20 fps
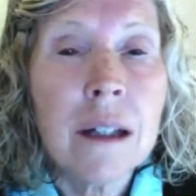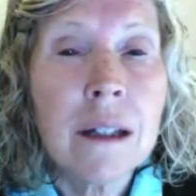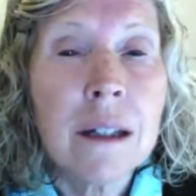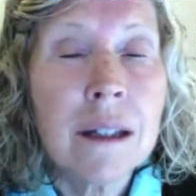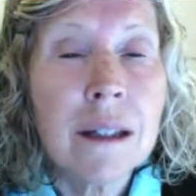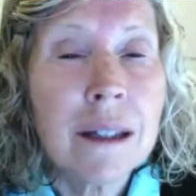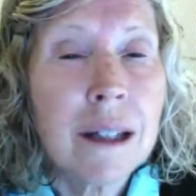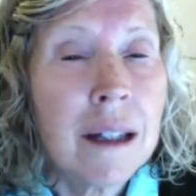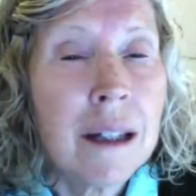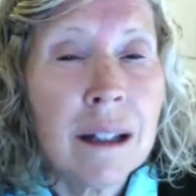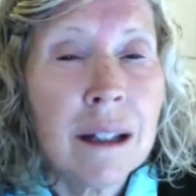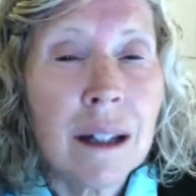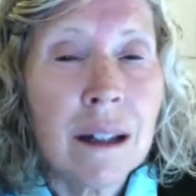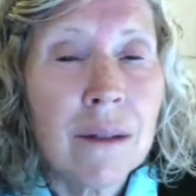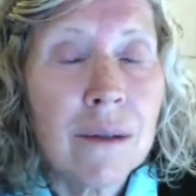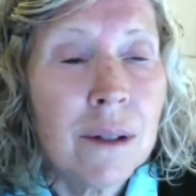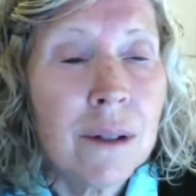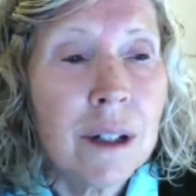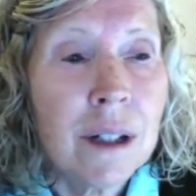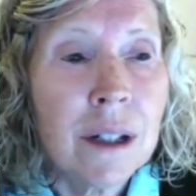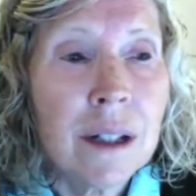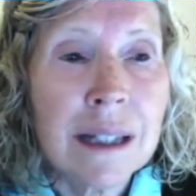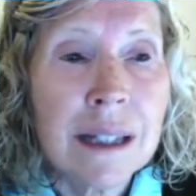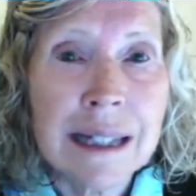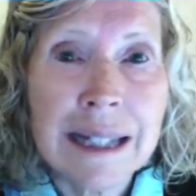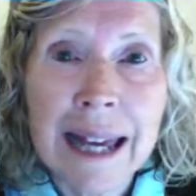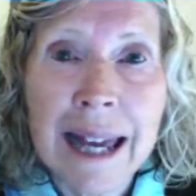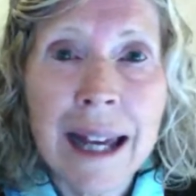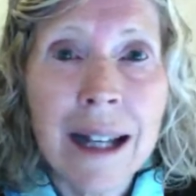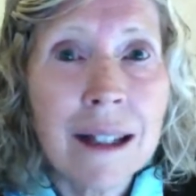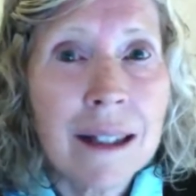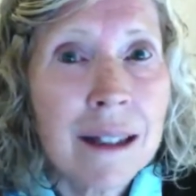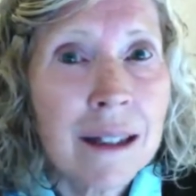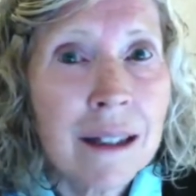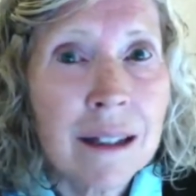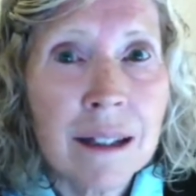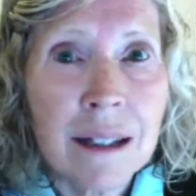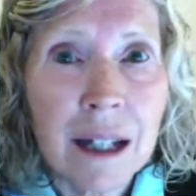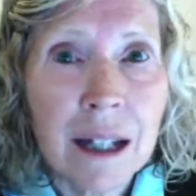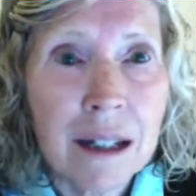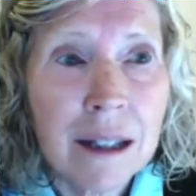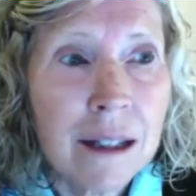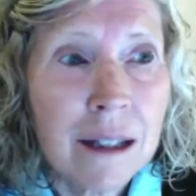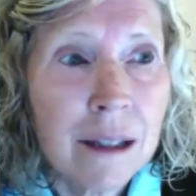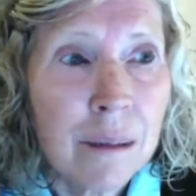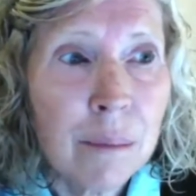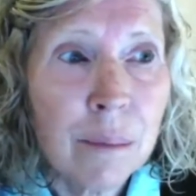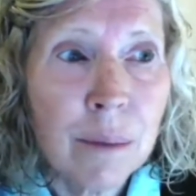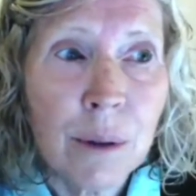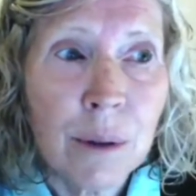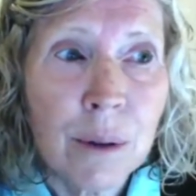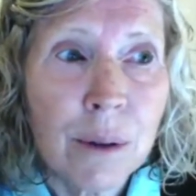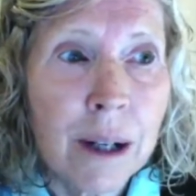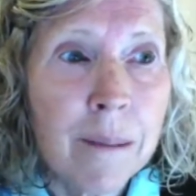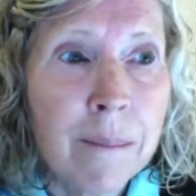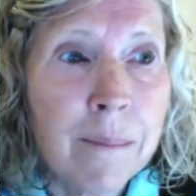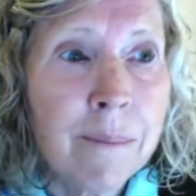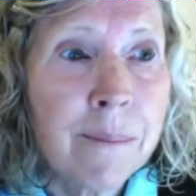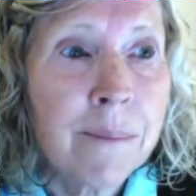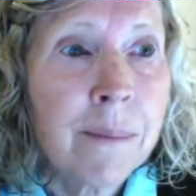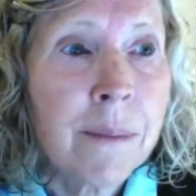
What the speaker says: Silent Elephant is an excellent, excellent program.